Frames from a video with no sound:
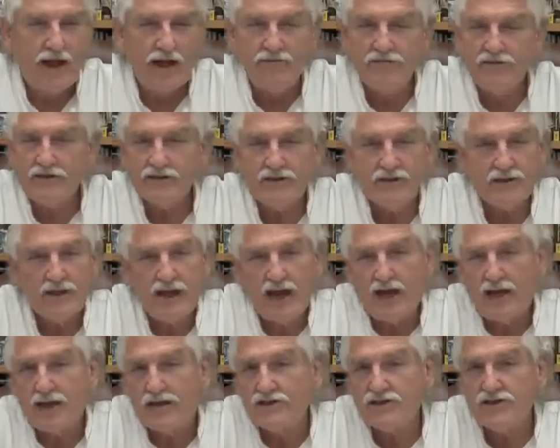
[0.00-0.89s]
just
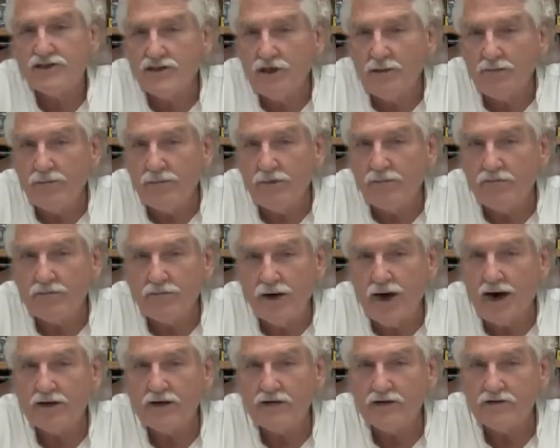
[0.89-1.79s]
had a simple
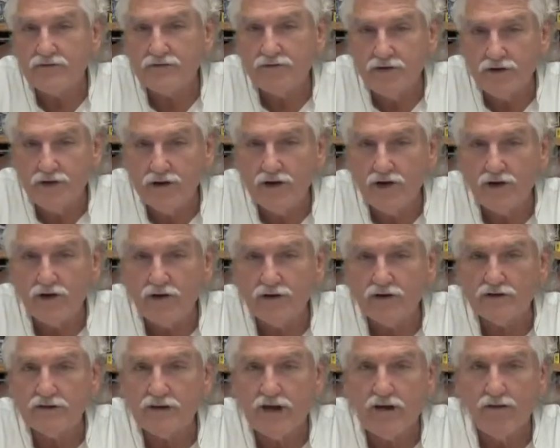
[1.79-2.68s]
practice for
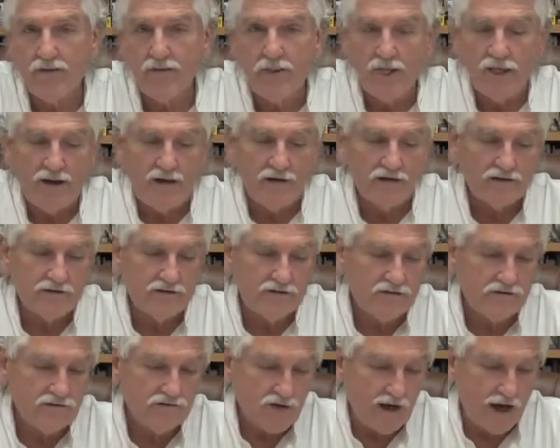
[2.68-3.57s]
years. I've
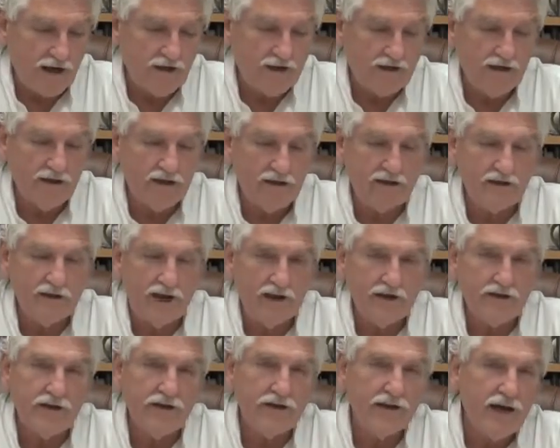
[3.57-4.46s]
tried to
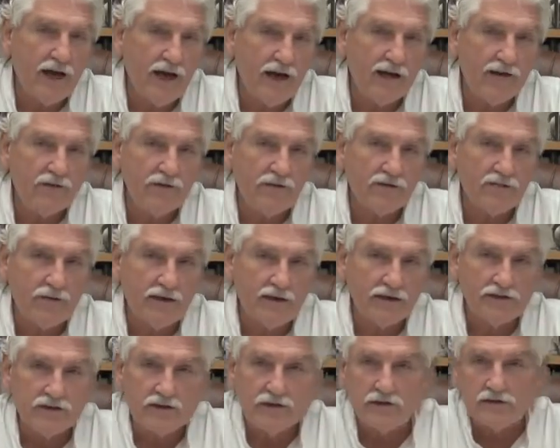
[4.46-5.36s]
educate with my
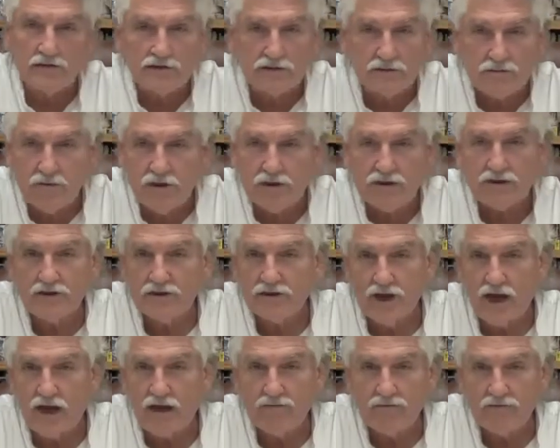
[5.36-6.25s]
school as much as
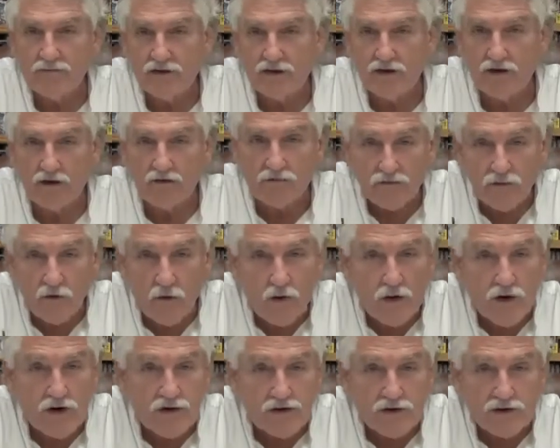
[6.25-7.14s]
I could
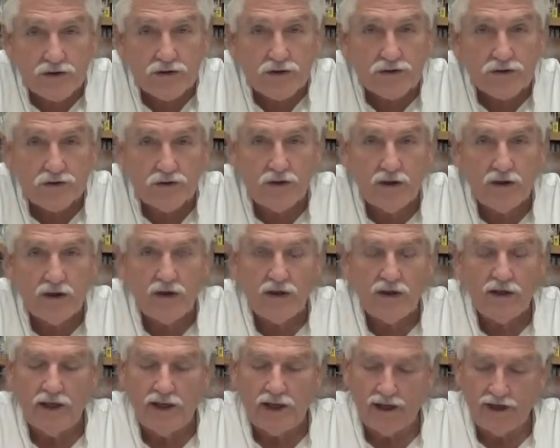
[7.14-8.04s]
afford to.
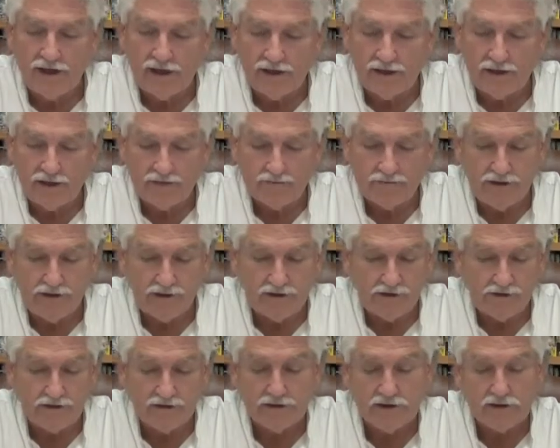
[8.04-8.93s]

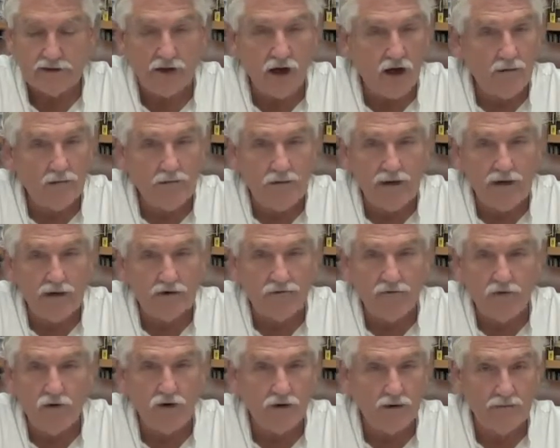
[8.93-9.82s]
This has all been
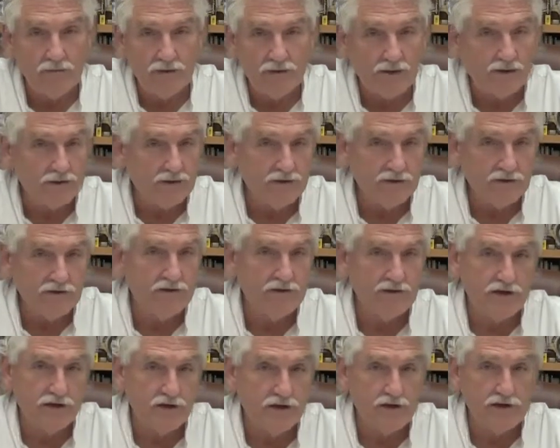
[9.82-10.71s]
affordability through
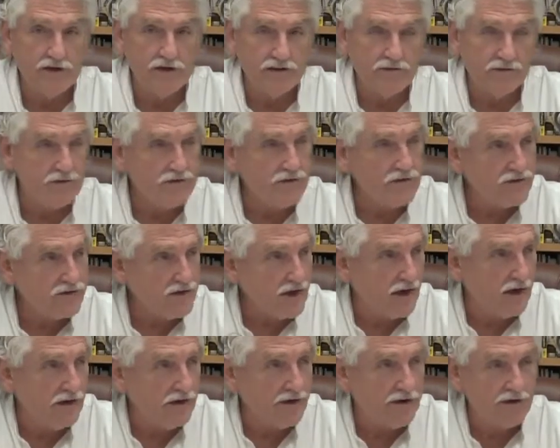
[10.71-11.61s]
the years. When you
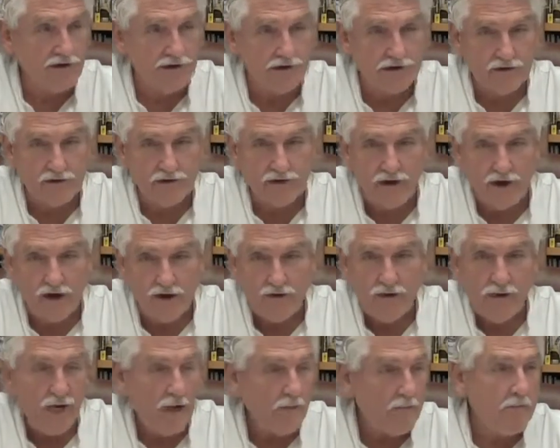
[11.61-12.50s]
start in your
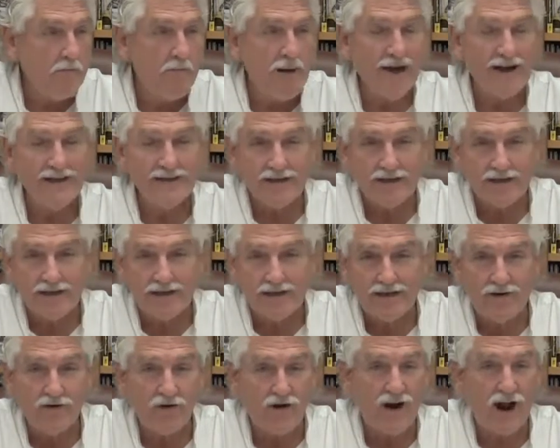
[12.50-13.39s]
basic
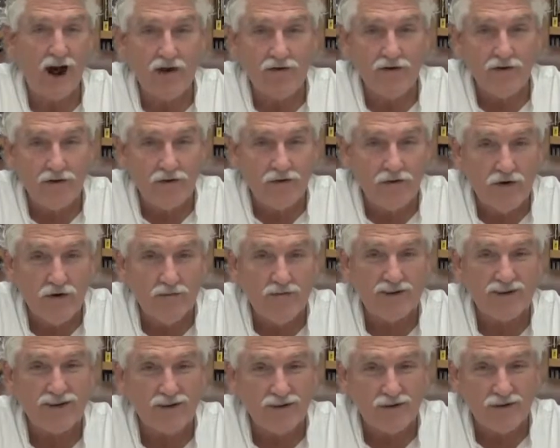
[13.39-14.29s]
laundry room
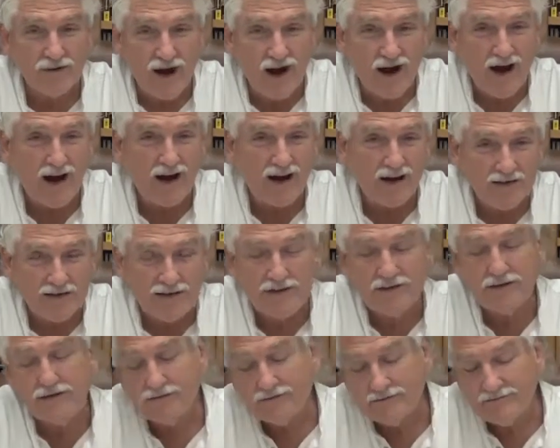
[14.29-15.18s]
and garage,